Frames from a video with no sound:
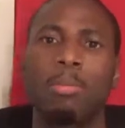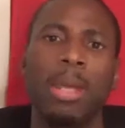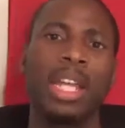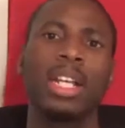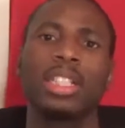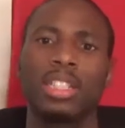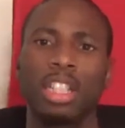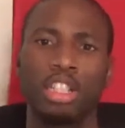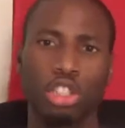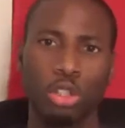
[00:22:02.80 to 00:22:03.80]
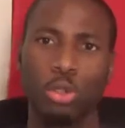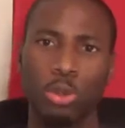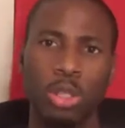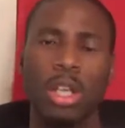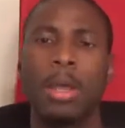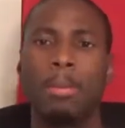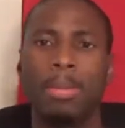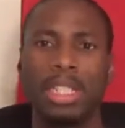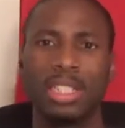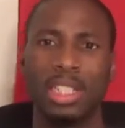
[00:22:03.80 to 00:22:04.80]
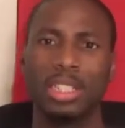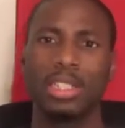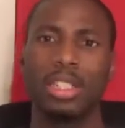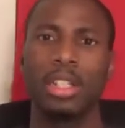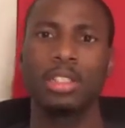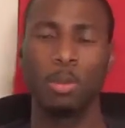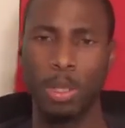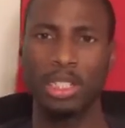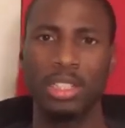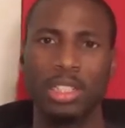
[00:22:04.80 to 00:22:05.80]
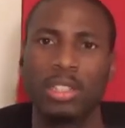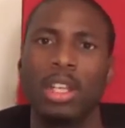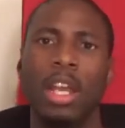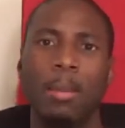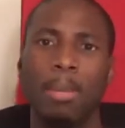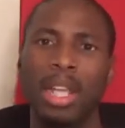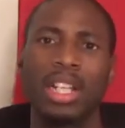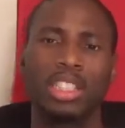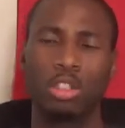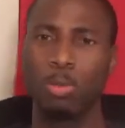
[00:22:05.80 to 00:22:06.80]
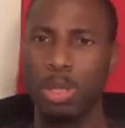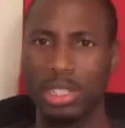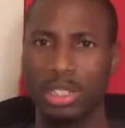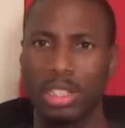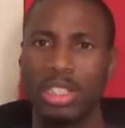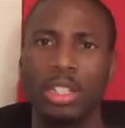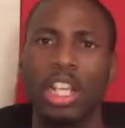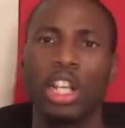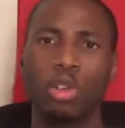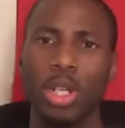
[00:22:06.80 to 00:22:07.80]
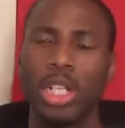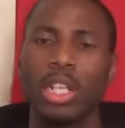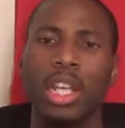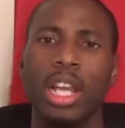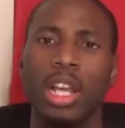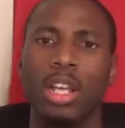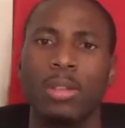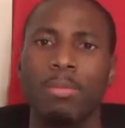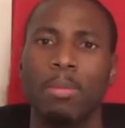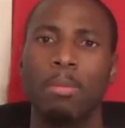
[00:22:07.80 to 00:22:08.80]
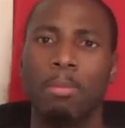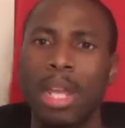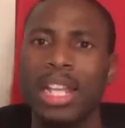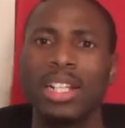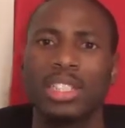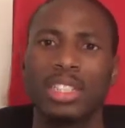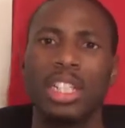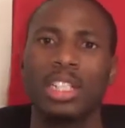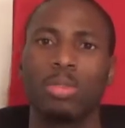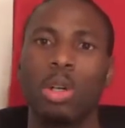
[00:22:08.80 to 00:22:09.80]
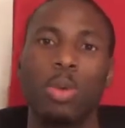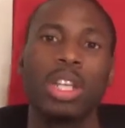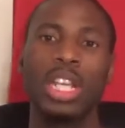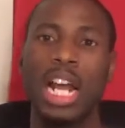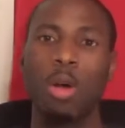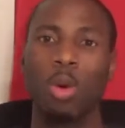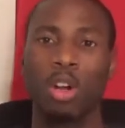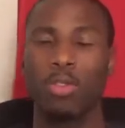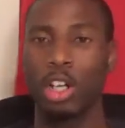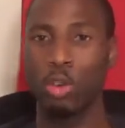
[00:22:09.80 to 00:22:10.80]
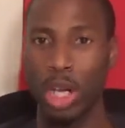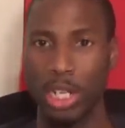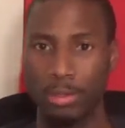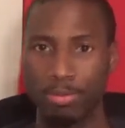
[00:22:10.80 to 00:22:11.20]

megas su mystis, supistis, Megasupistis in, in Greek. Megas is what we get our word for great,